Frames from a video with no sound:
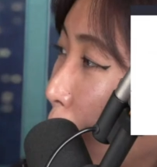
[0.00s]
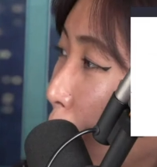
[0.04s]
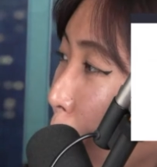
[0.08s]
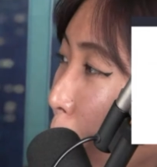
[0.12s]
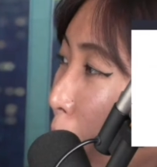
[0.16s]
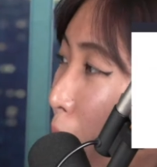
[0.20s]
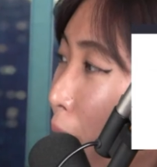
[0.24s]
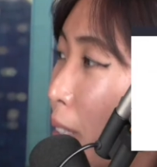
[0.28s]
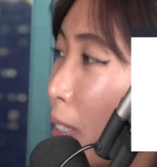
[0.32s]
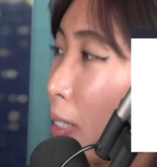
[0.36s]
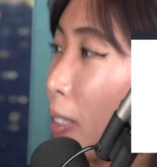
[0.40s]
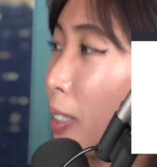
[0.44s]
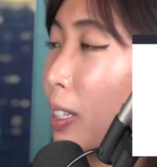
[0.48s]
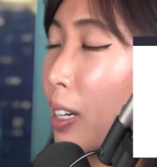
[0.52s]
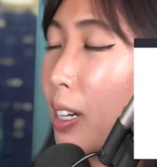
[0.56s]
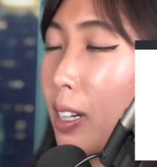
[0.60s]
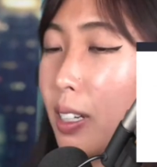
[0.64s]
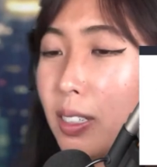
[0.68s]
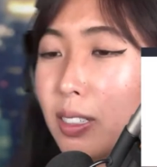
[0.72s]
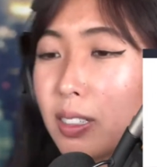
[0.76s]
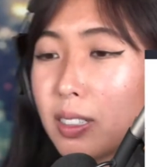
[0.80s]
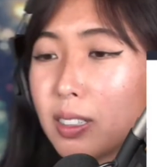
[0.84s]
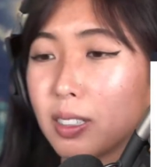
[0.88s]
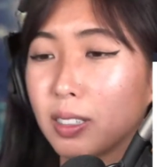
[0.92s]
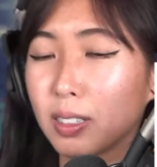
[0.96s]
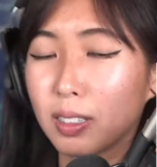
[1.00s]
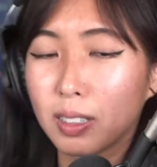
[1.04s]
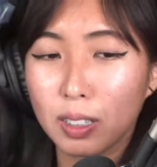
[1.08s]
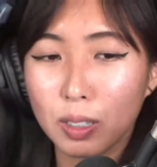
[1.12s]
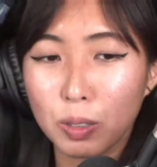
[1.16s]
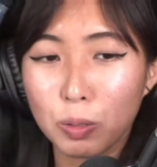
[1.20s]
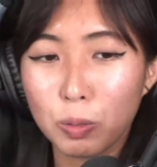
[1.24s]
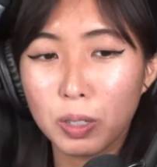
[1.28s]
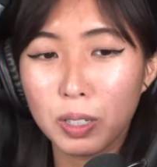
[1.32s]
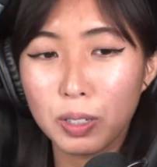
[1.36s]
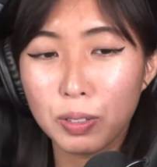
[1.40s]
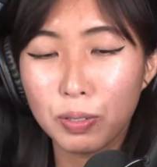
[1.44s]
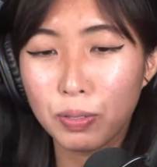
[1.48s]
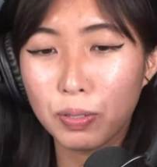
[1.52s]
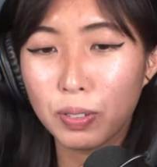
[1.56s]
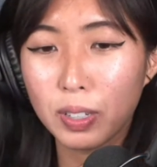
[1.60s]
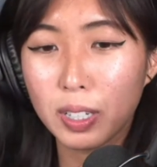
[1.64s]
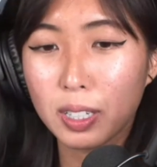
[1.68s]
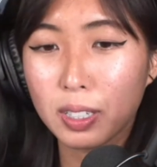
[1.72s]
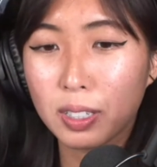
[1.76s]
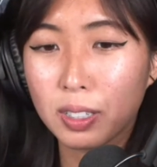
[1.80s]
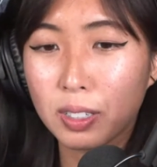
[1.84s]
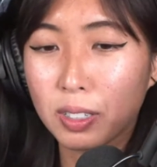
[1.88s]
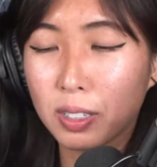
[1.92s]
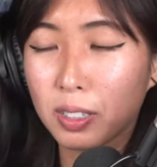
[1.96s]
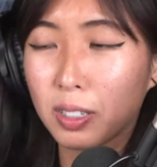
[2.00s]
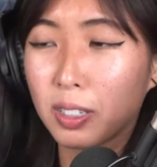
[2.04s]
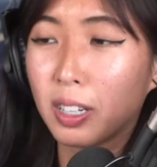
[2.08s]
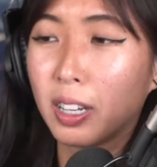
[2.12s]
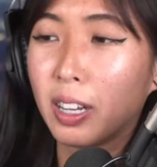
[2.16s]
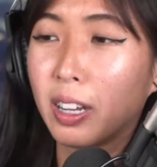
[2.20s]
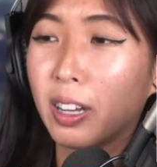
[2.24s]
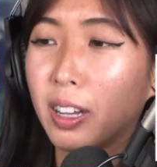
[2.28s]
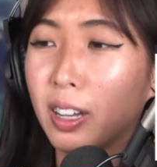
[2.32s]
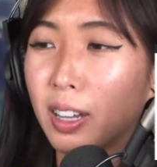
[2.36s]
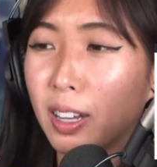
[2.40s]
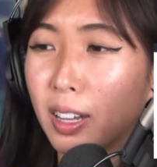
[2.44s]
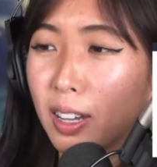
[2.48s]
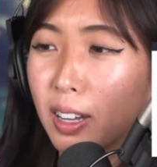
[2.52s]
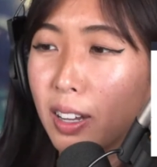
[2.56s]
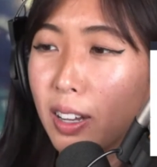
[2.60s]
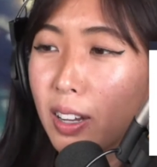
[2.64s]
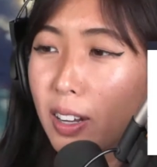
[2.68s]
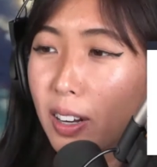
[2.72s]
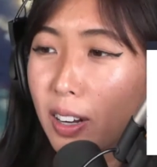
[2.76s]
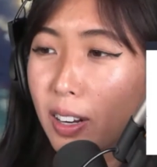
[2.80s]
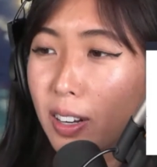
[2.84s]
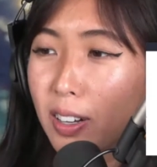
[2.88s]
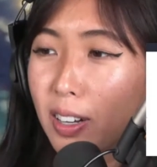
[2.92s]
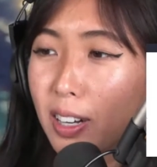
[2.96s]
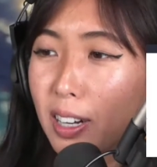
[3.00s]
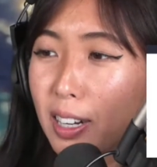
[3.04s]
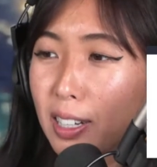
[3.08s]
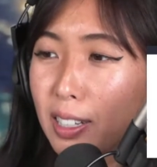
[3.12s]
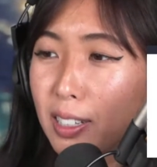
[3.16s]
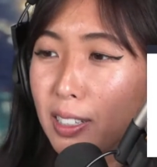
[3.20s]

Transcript: body size. Three yeah. fists. All right.